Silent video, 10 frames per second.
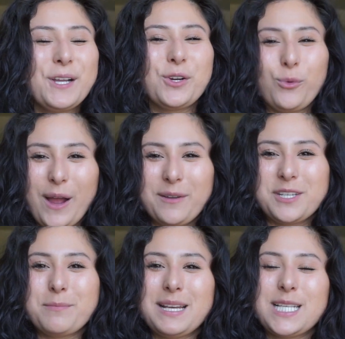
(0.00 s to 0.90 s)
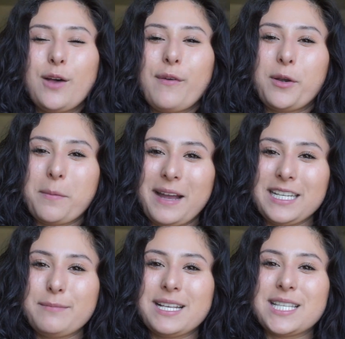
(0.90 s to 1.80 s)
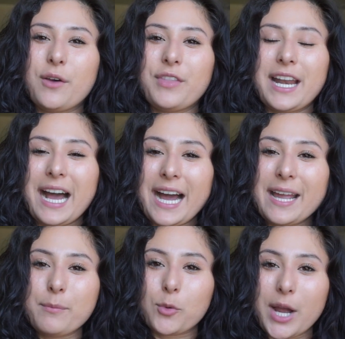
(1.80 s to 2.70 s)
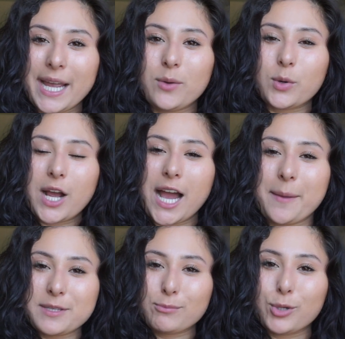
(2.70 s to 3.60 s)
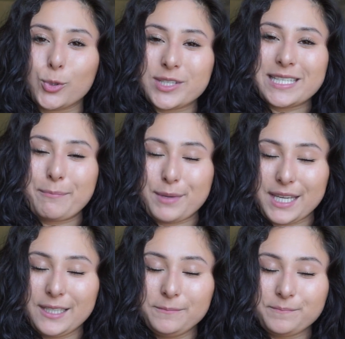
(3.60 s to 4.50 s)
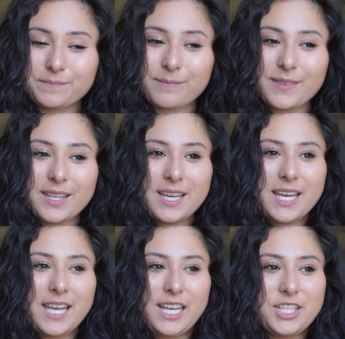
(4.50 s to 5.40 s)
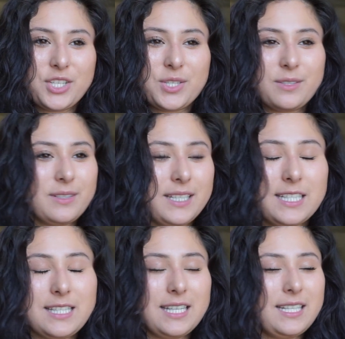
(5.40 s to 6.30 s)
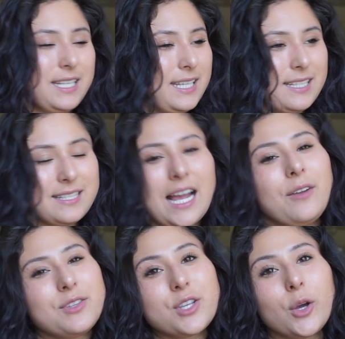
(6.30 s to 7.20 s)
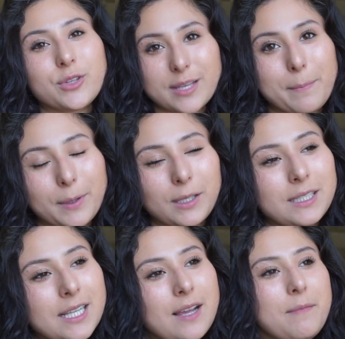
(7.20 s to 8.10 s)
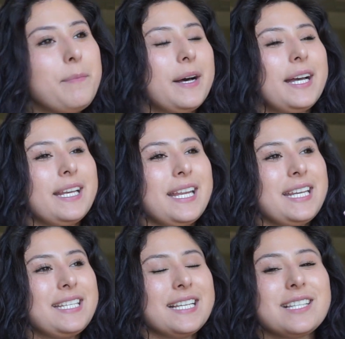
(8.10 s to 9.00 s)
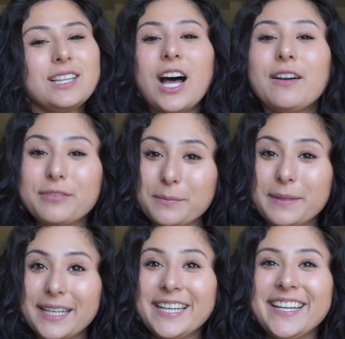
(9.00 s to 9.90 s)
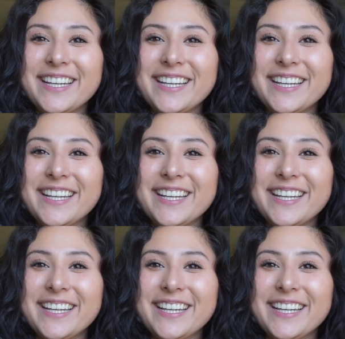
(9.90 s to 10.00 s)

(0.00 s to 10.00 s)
grounding myself and reminding myself that I am right where I am supposed to be. It sounds so simple, but it does a lot for me